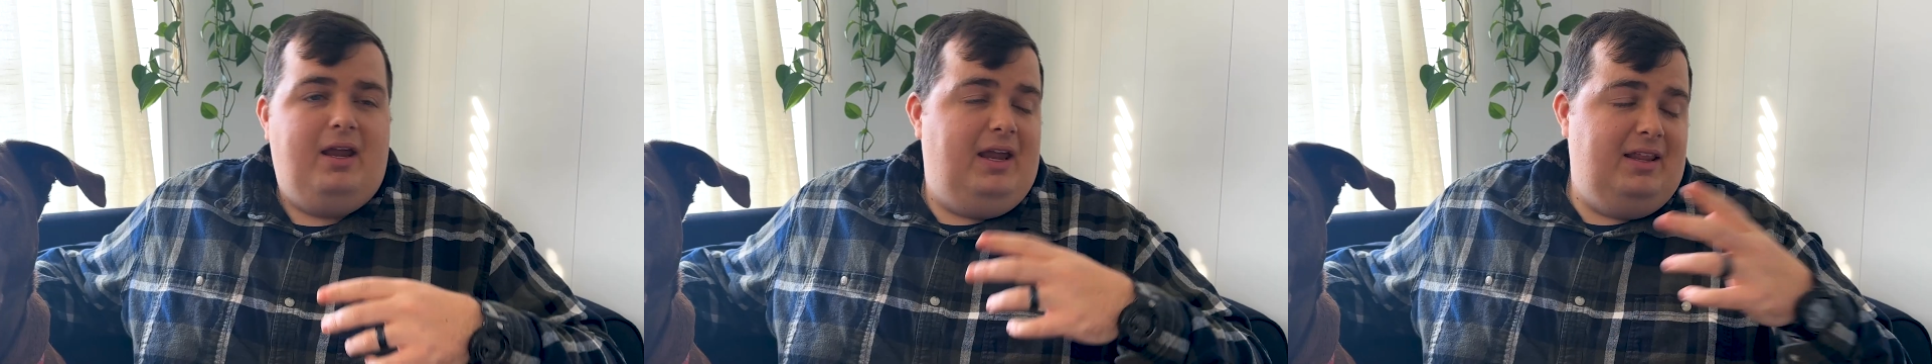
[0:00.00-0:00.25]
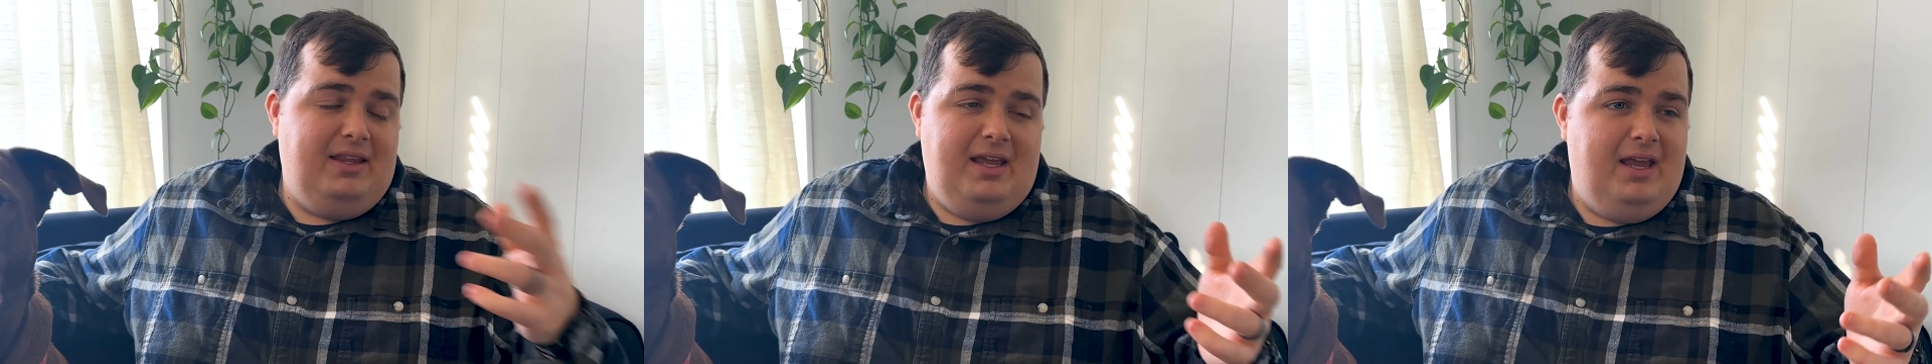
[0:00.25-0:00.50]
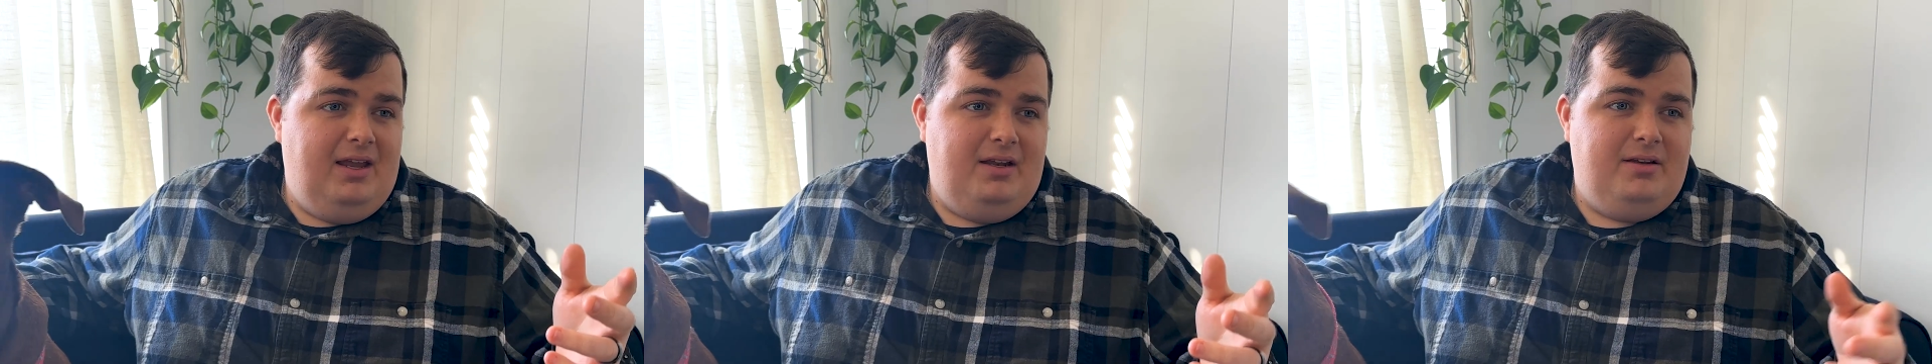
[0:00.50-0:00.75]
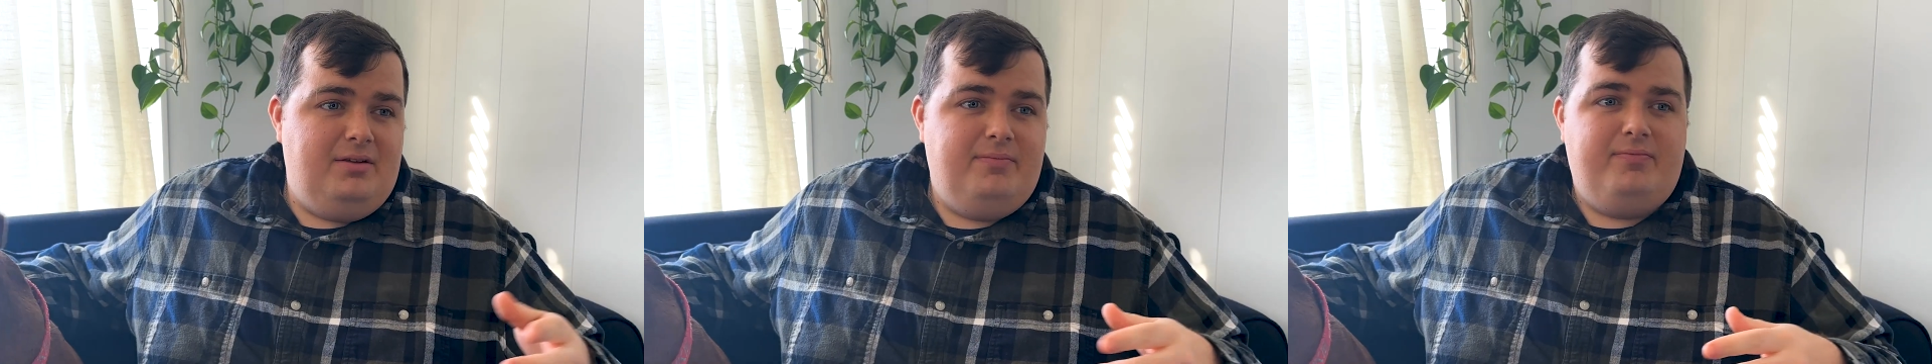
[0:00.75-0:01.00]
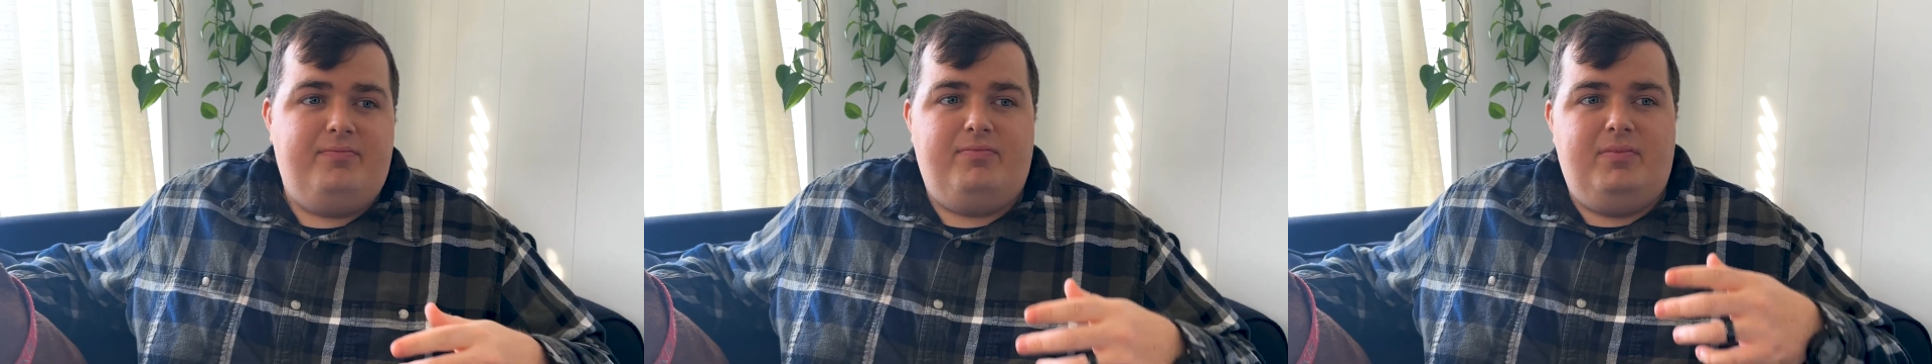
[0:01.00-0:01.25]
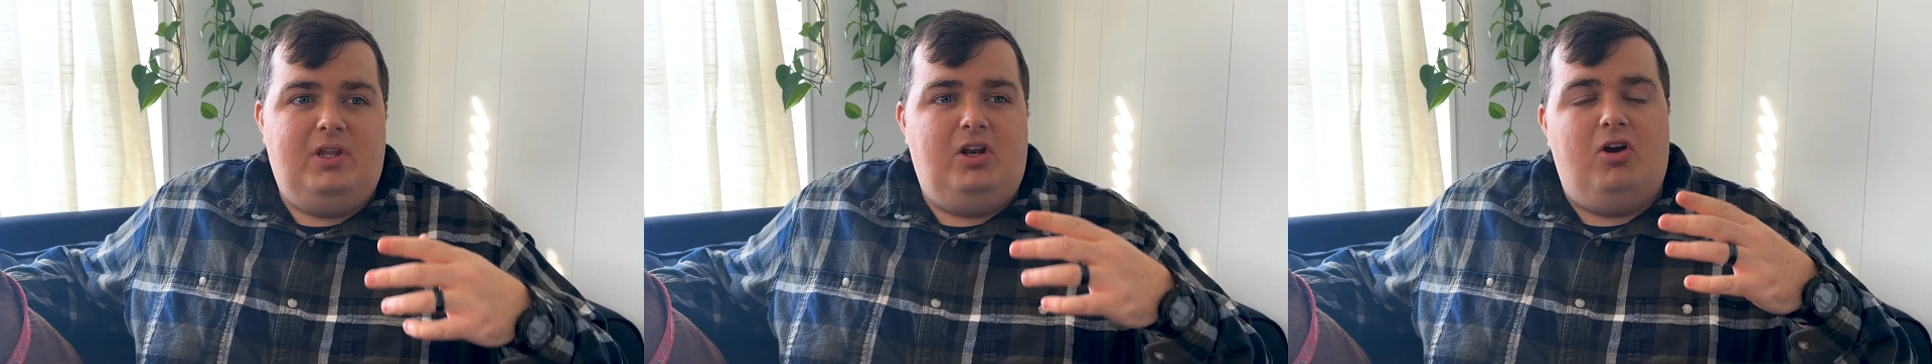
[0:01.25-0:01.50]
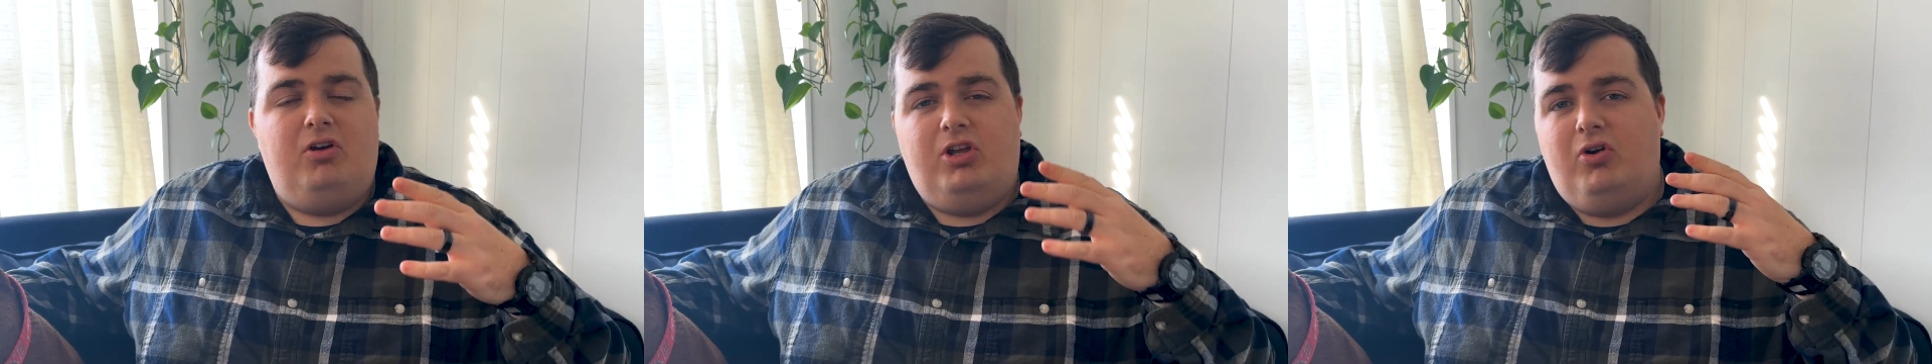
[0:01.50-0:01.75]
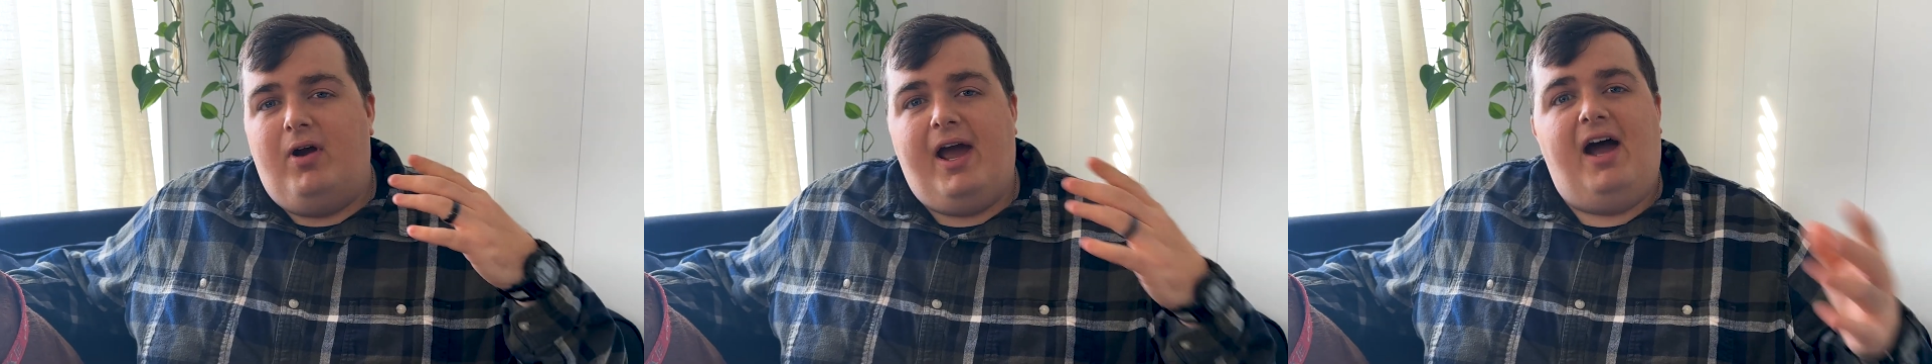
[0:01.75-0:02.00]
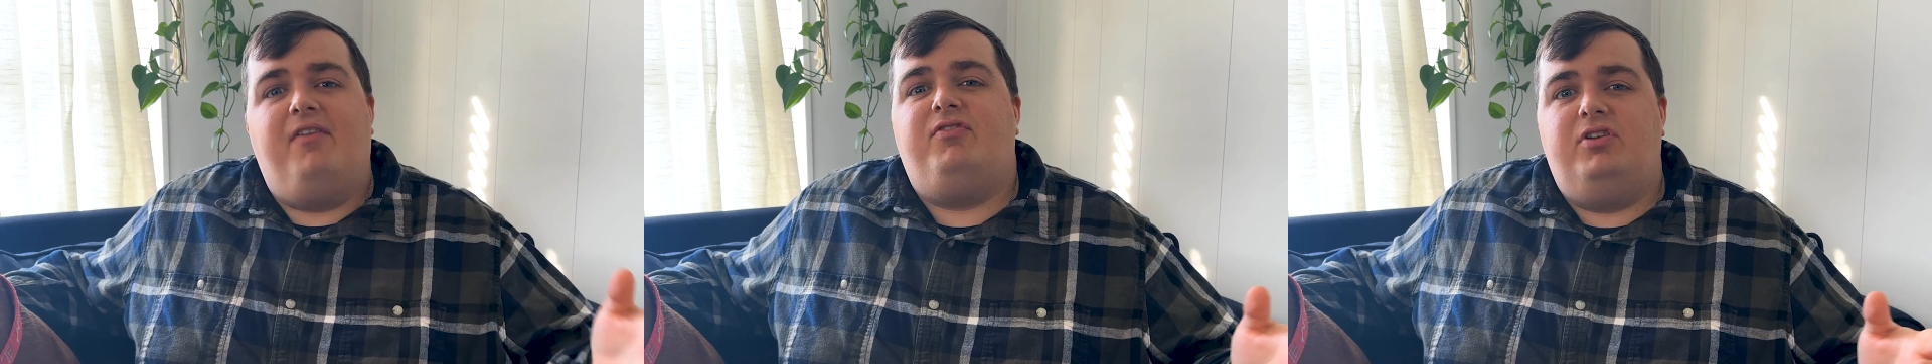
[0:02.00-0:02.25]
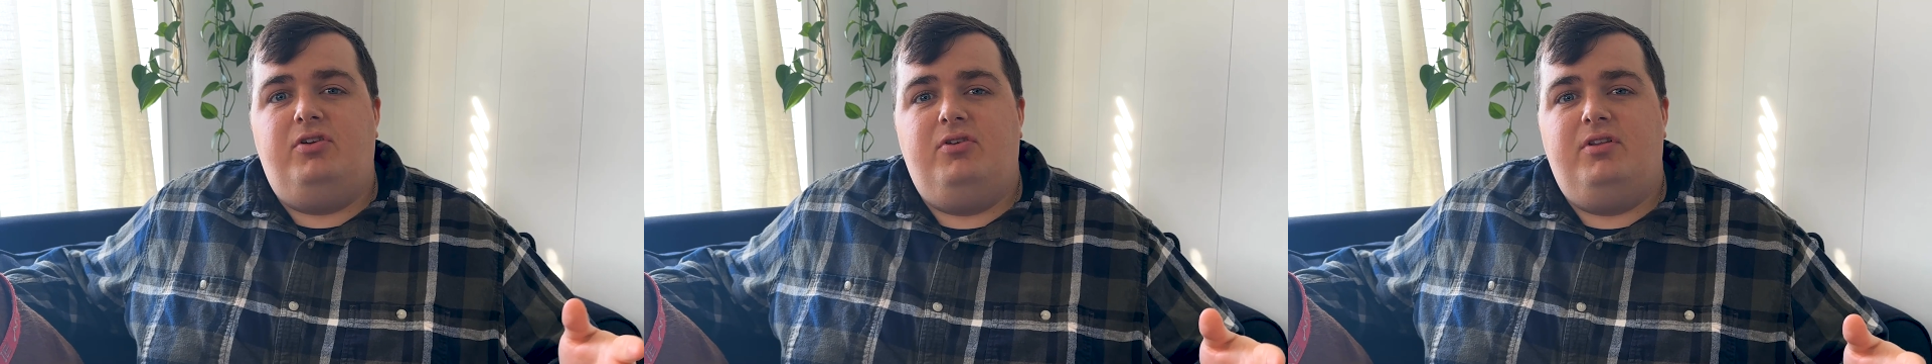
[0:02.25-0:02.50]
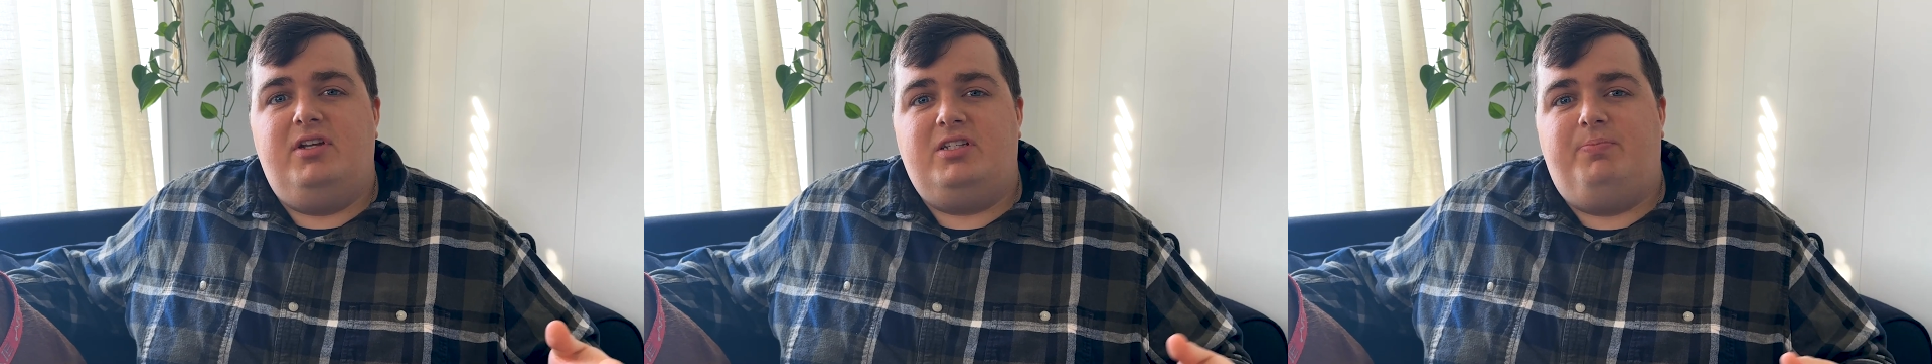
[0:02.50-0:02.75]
In the end, you don't have to do this,